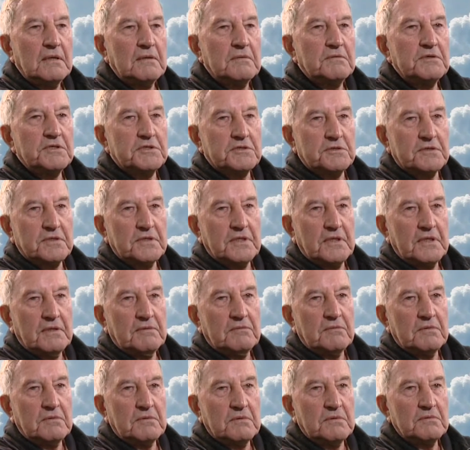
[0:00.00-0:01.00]
which
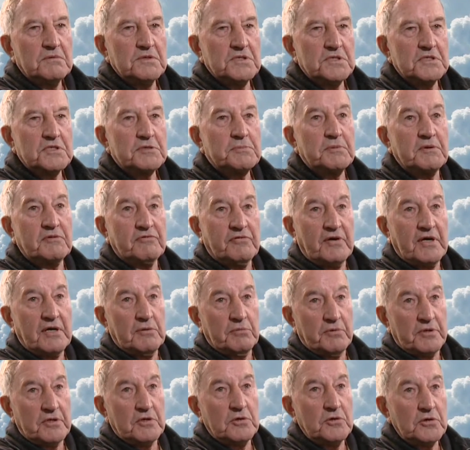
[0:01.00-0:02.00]
was a
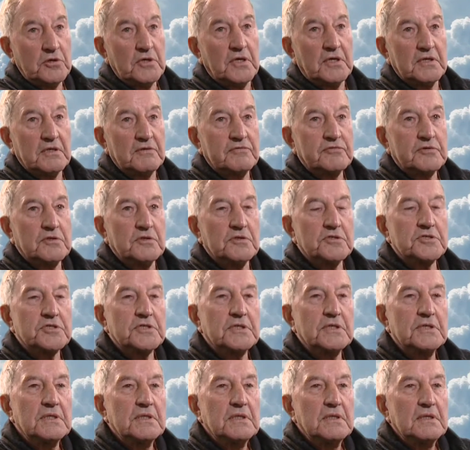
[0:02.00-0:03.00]
Spitfire with a hook on, of course,
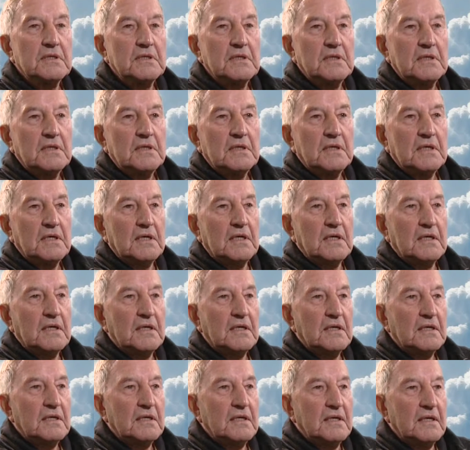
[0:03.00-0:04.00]

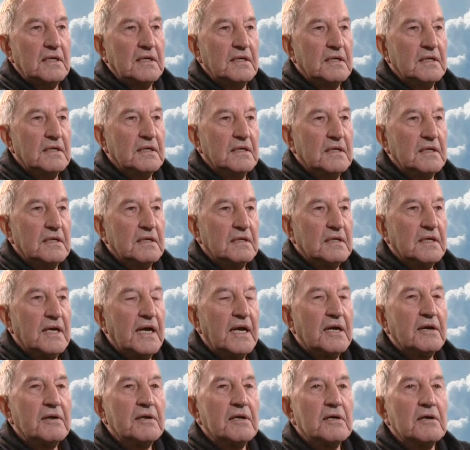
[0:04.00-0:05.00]
in
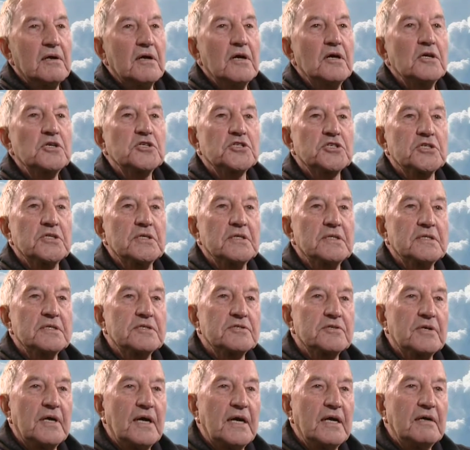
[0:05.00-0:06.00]
Carrier Ocean and
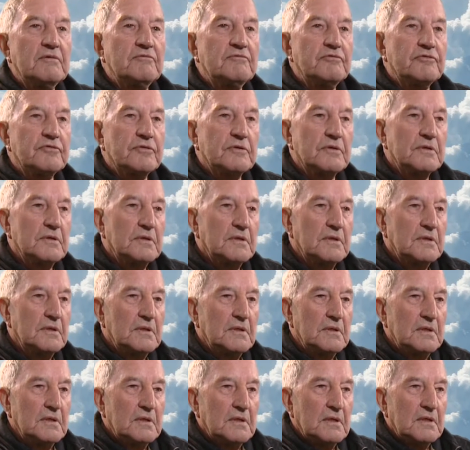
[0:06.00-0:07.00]
Triumph.
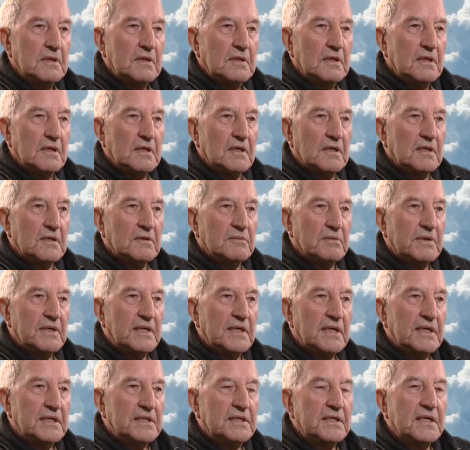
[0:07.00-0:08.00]
And when
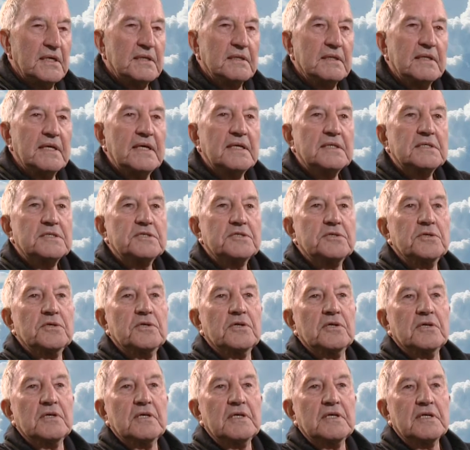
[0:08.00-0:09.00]
I'd done that
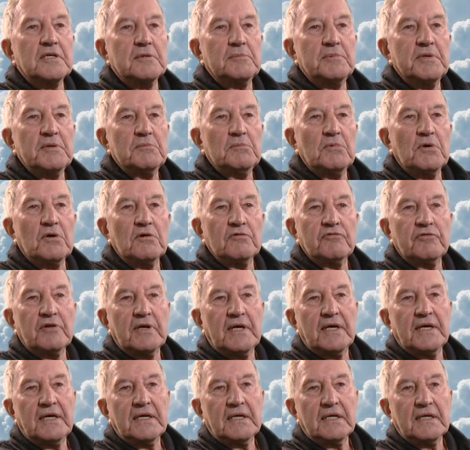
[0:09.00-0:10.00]
tour and a little bit more
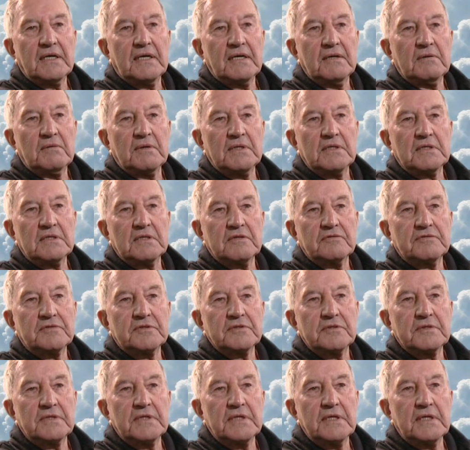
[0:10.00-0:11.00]
flying, I went off
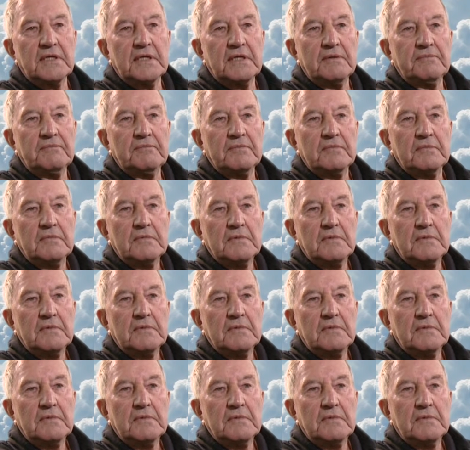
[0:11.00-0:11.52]
to the